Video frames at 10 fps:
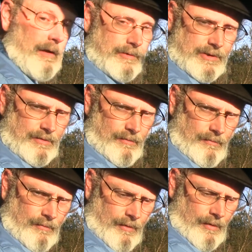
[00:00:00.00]
Did
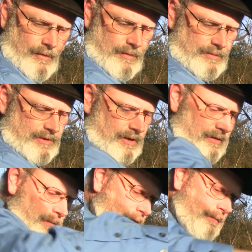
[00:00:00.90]
you hear
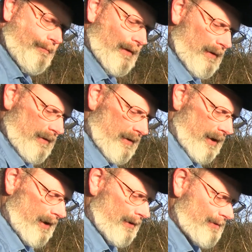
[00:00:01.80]
the beep? All
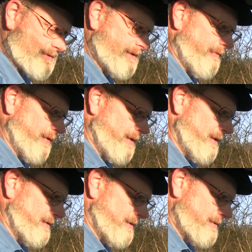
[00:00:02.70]
right, let's see if we can
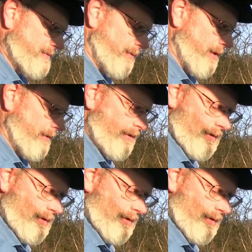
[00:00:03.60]
get this to work.